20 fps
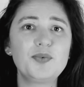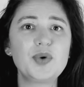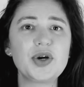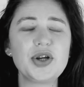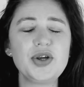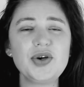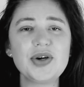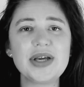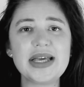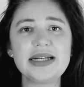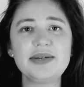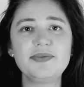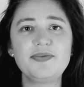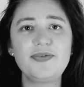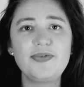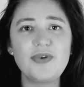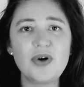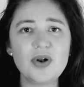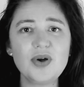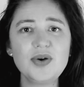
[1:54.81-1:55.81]
where you can
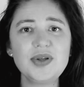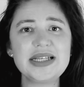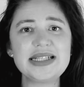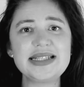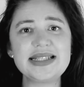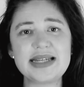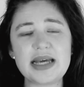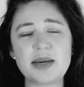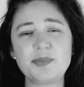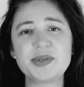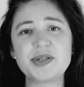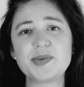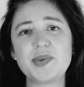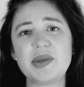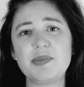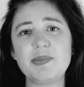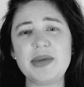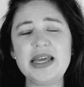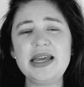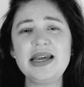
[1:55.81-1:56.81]
follow the steps
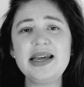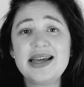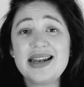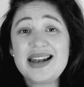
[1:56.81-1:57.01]
with me